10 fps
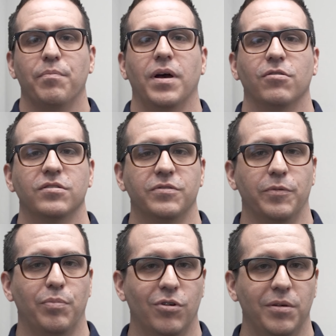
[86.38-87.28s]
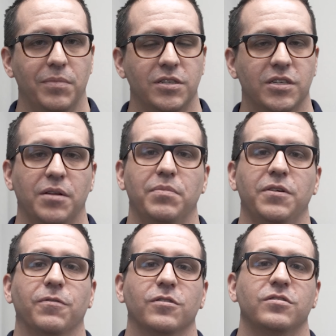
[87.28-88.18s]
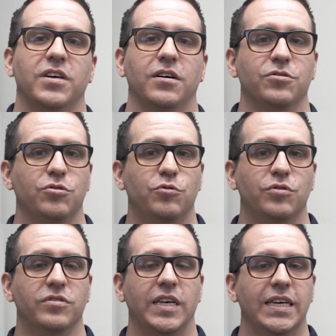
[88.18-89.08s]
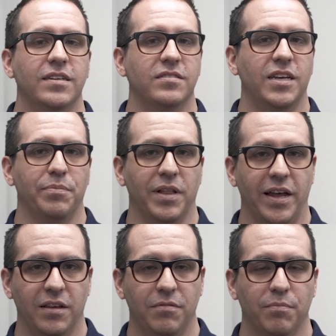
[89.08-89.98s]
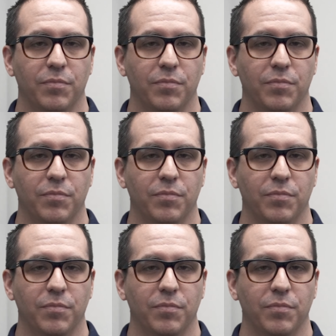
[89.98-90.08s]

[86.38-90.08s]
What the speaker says: Powers of appointment can be versatile tools in estate planning,